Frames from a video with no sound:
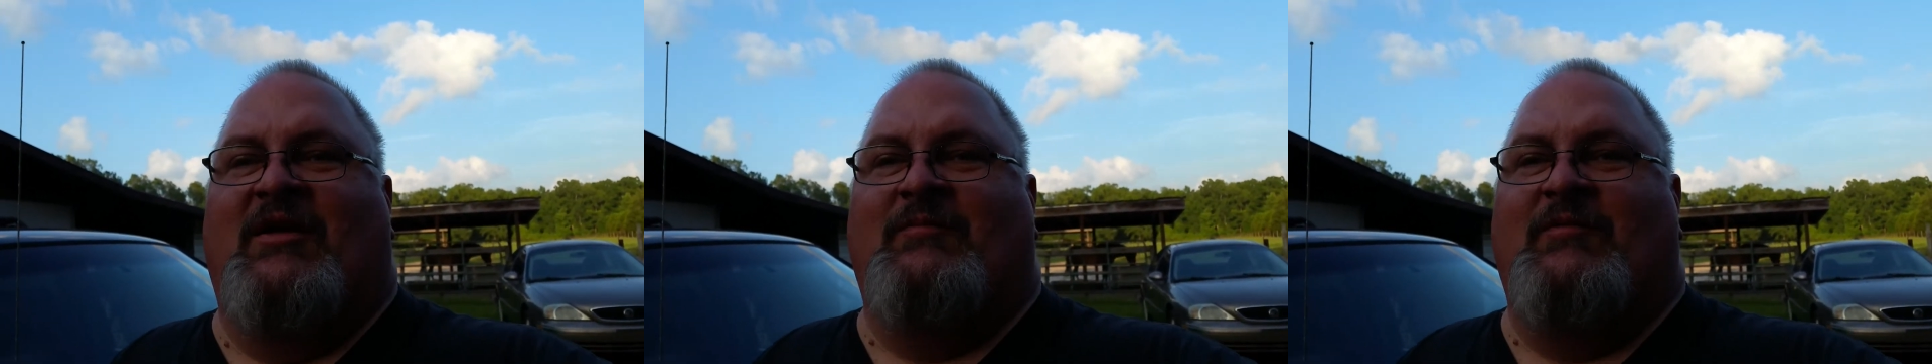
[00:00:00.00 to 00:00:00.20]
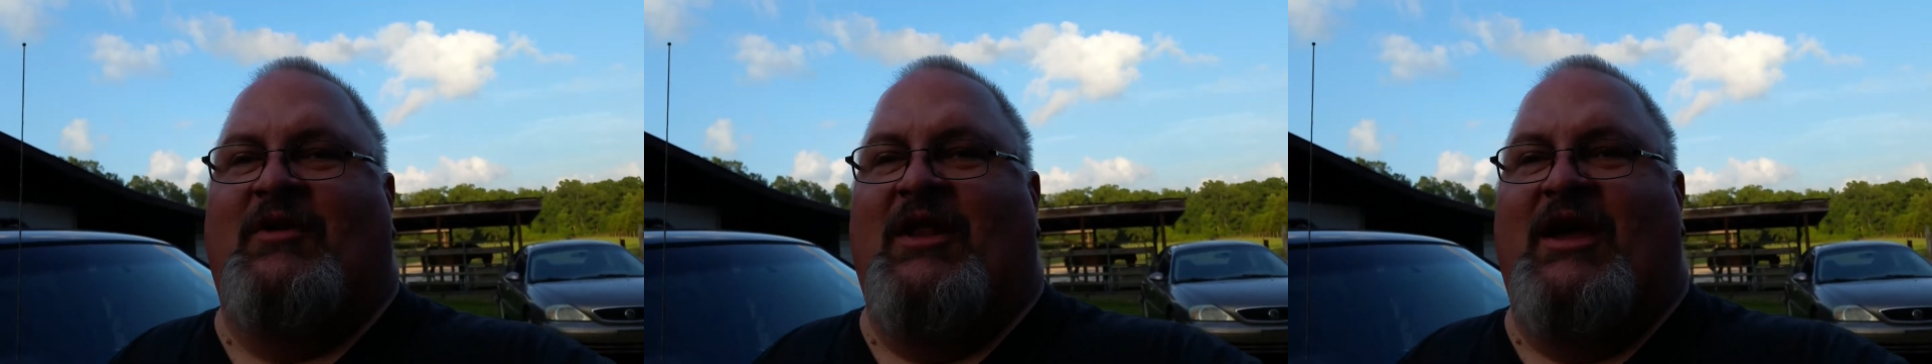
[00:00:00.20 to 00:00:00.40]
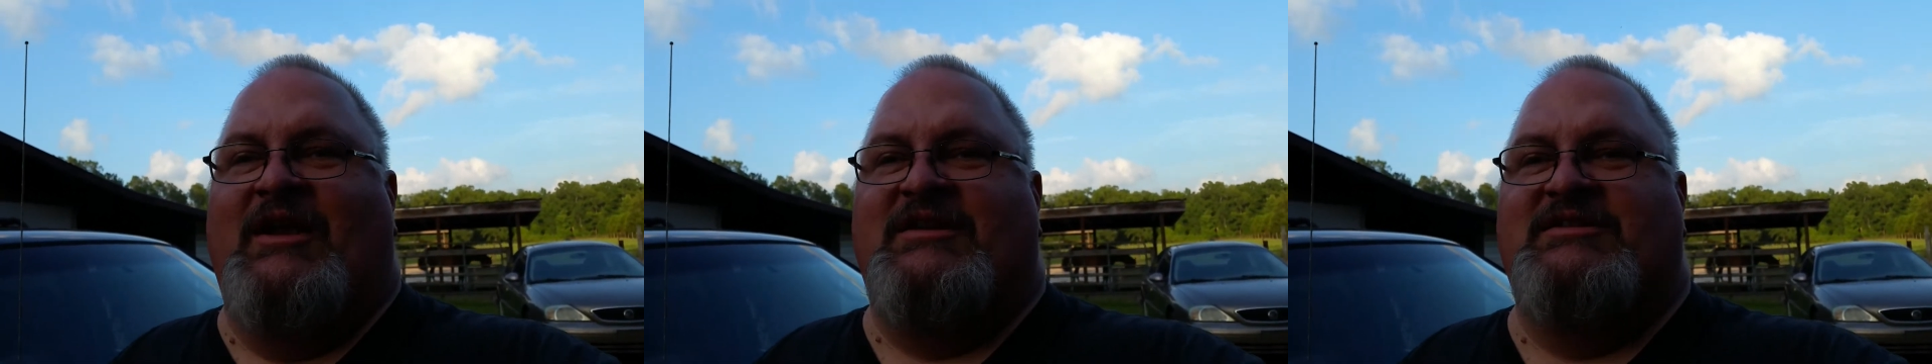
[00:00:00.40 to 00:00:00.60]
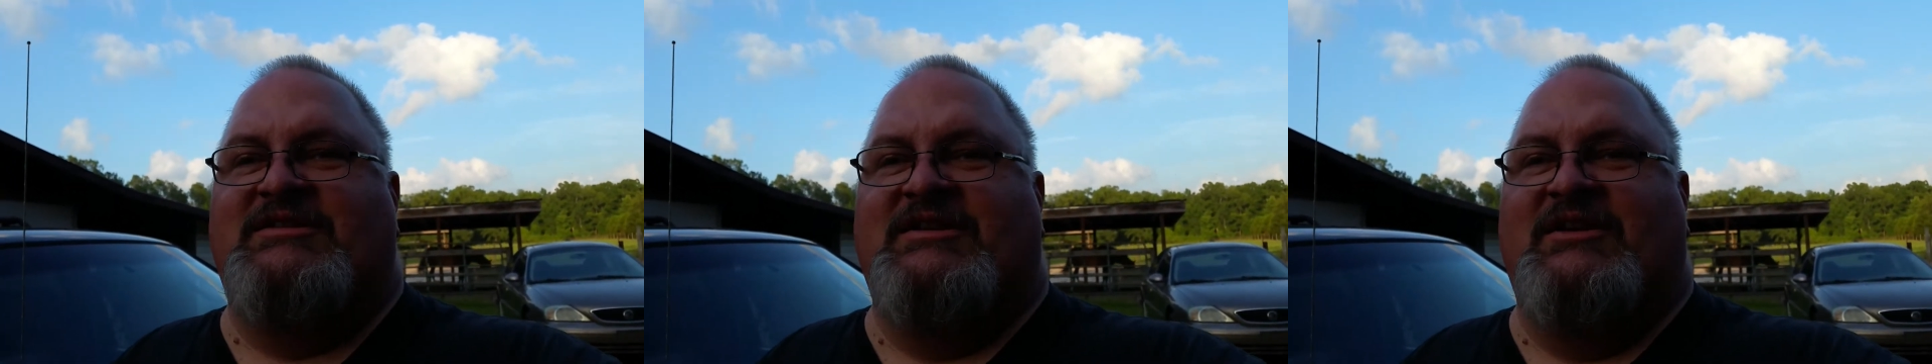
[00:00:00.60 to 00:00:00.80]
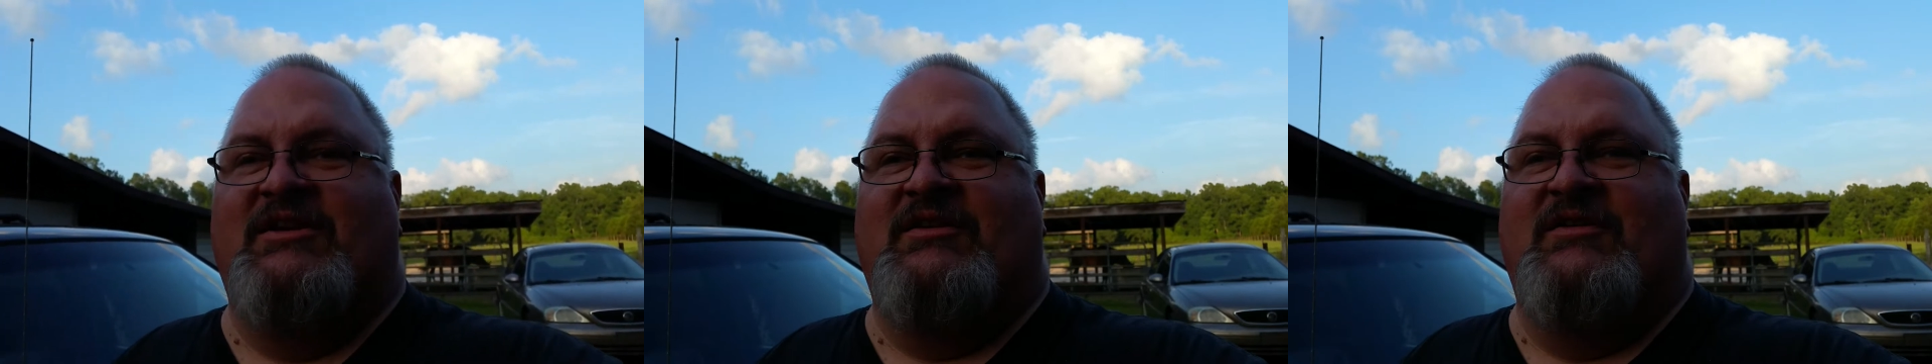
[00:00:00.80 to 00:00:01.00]
I'm glad to
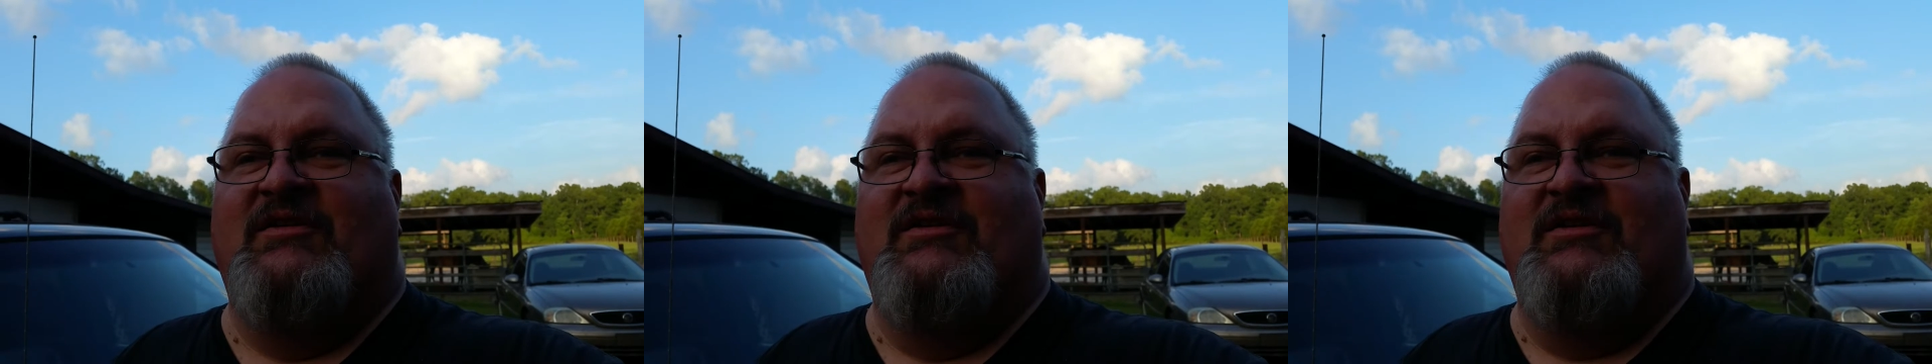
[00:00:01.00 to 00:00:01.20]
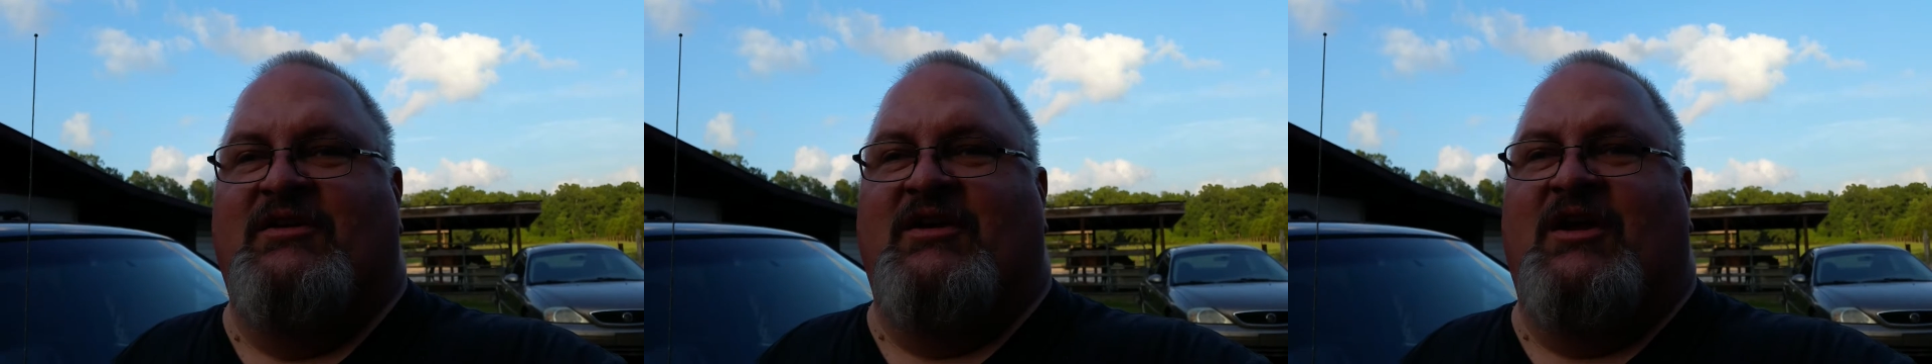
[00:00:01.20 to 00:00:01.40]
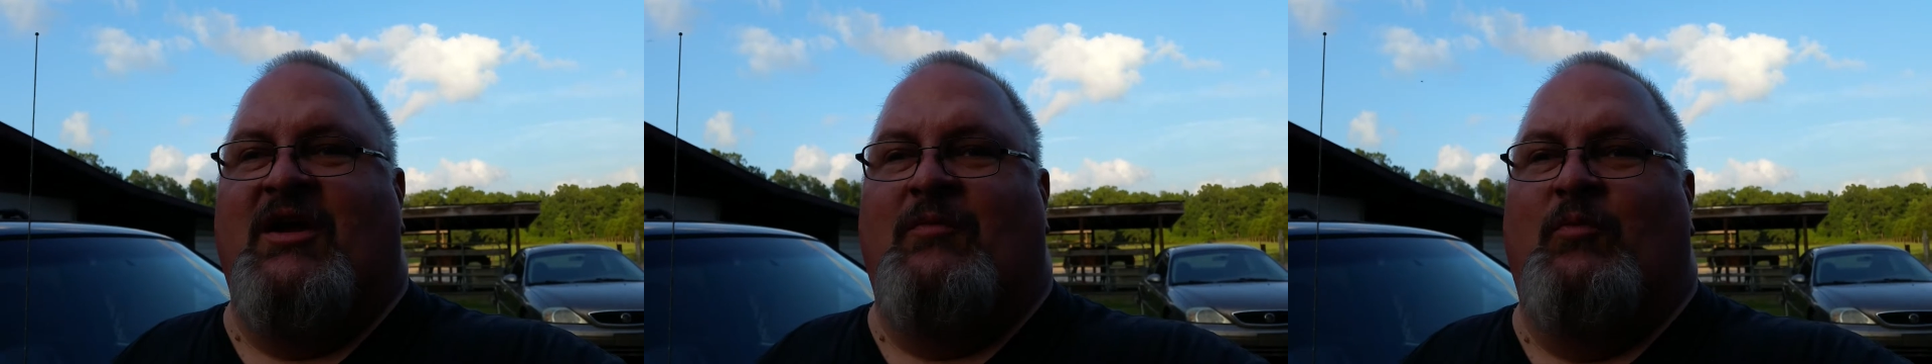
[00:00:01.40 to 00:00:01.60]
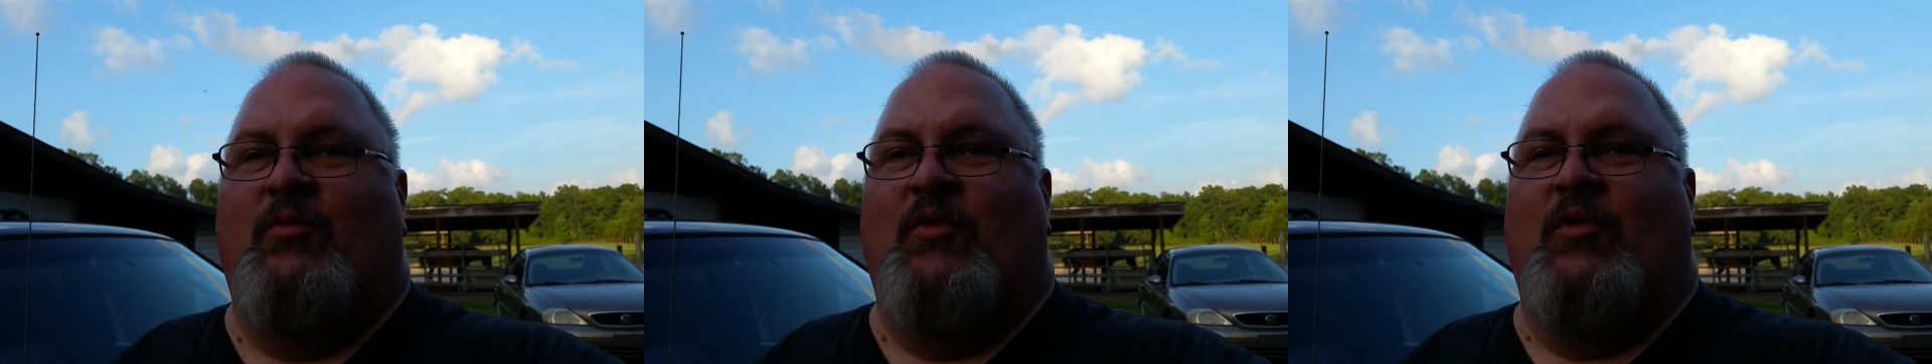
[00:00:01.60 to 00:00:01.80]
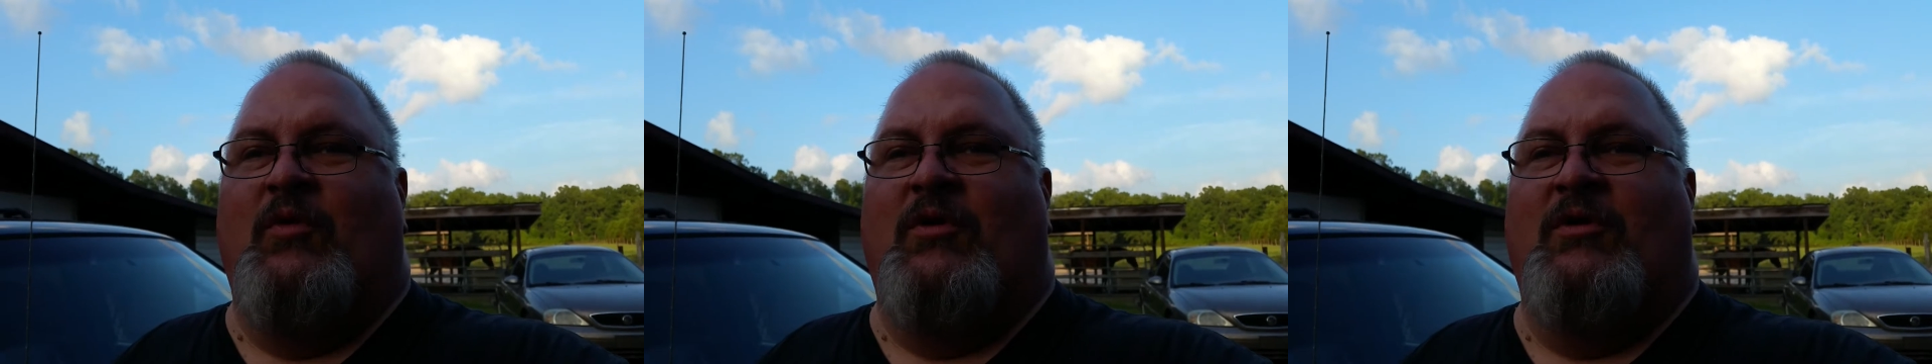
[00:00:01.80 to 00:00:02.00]
see you come
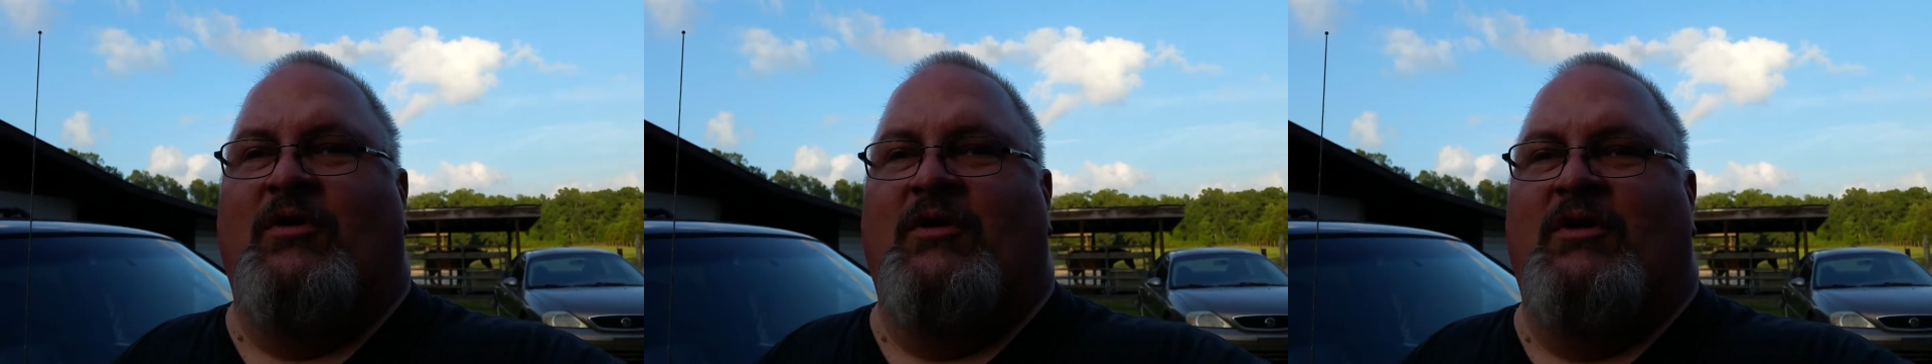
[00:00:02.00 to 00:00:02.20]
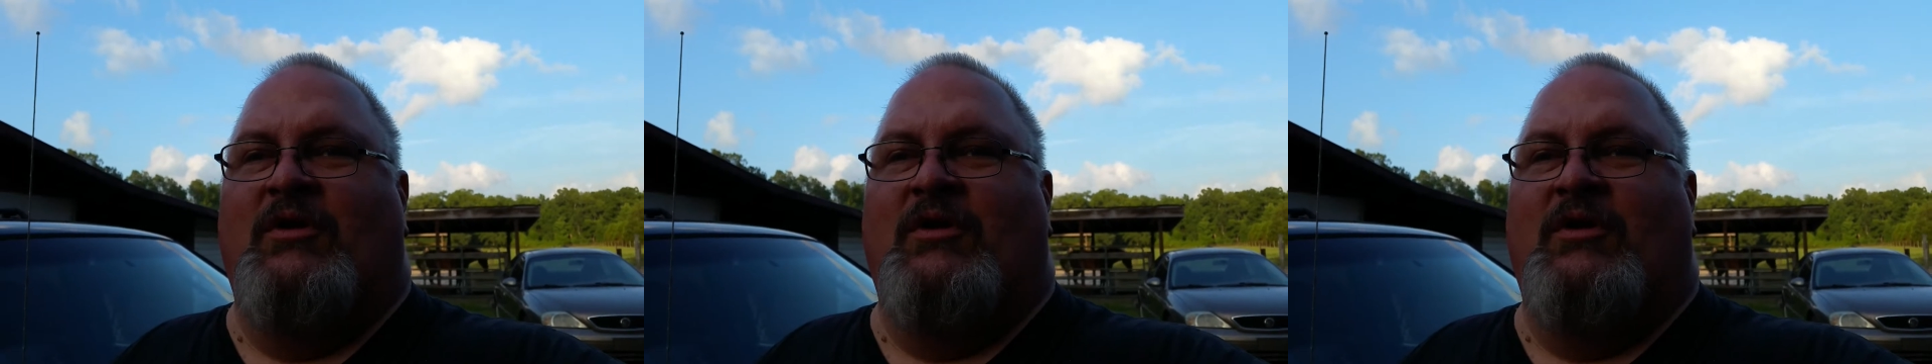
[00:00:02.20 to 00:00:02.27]
aboard.